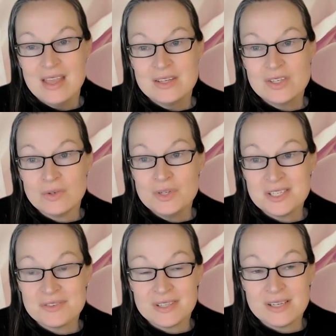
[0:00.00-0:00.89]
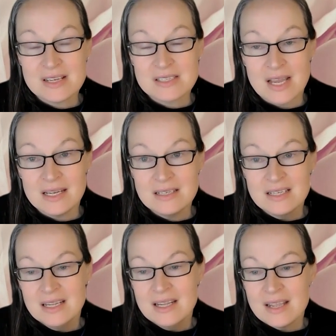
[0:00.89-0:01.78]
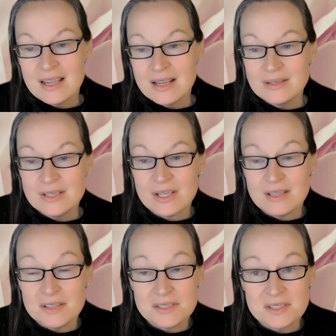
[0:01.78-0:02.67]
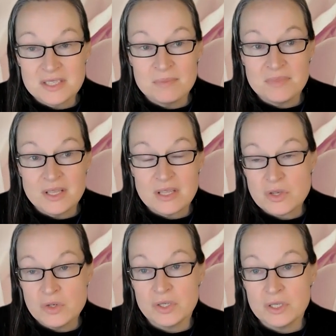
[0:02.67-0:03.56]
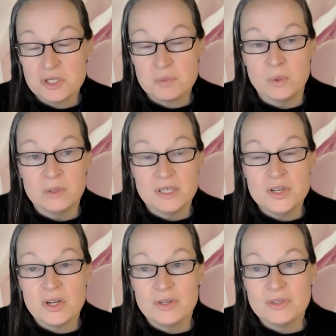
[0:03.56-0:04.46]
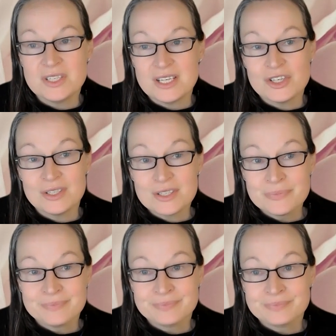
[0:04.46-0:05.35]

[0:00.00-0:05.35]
So she's very excited. And this is something that you could explore in your own sessions.